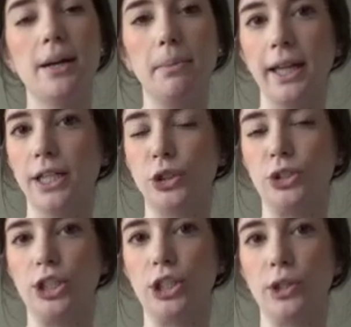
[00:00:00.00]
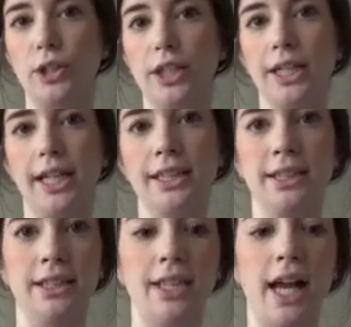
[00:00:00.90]
plain Greek yogurt
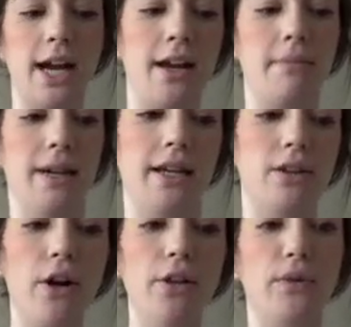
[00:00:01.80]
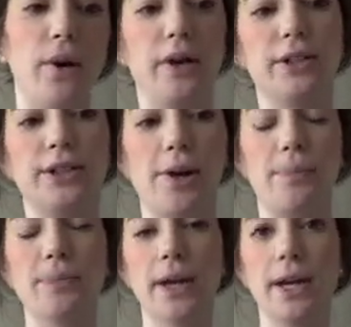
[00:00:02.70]
and lime and olive oil.
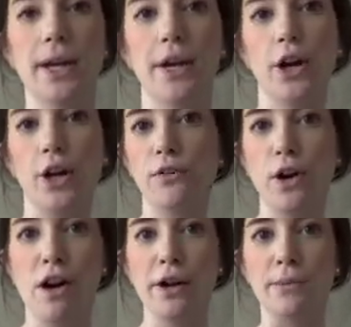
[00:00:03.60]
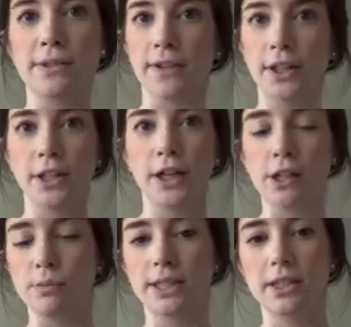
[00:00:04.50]
So overall, it was very
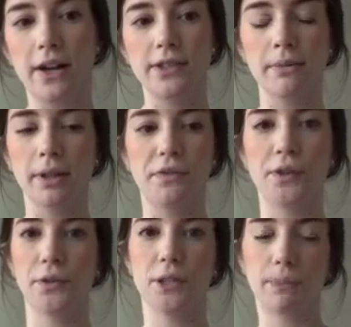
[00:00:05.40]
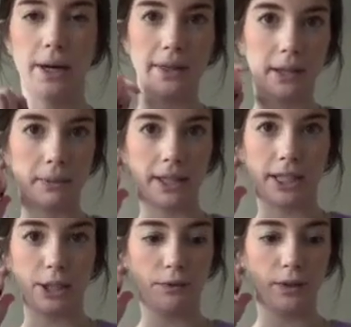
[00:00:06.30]
good. We still have some leftovers, but I think I'm gonna
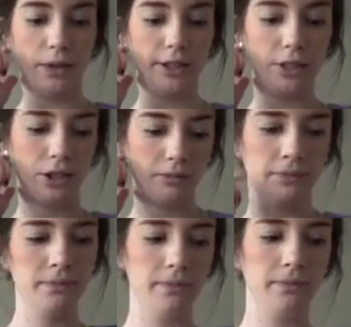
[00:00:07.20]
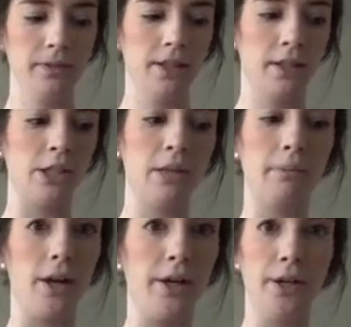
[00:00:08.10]
eat it for lunch
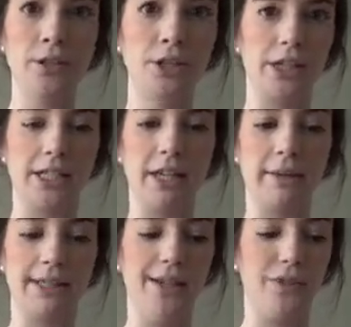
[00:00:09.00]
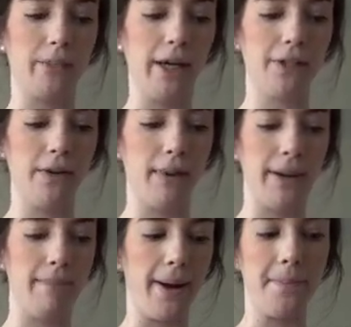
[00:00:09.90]
tomorrow just to give myself a break from
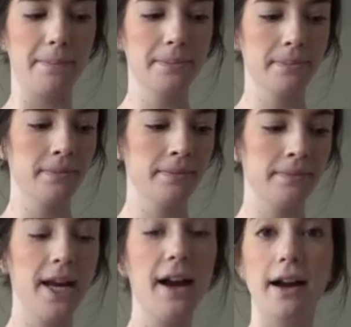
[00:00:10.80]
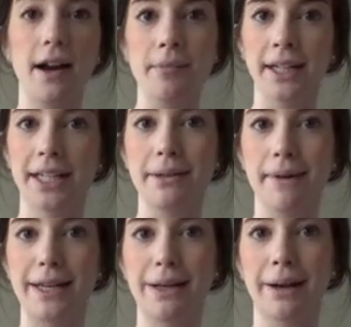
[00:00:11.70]
it. But yeah, I'm gonna keep
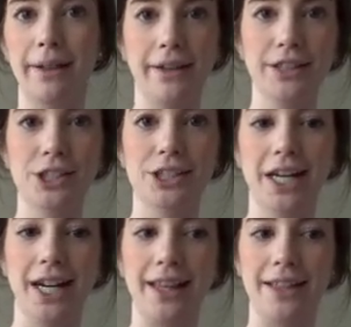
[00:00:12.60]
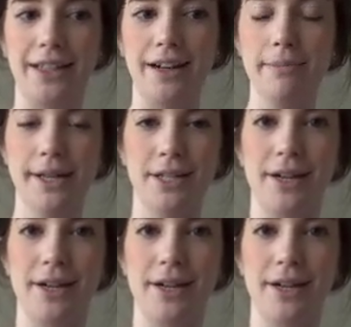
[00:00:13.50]
making my lunch and then update you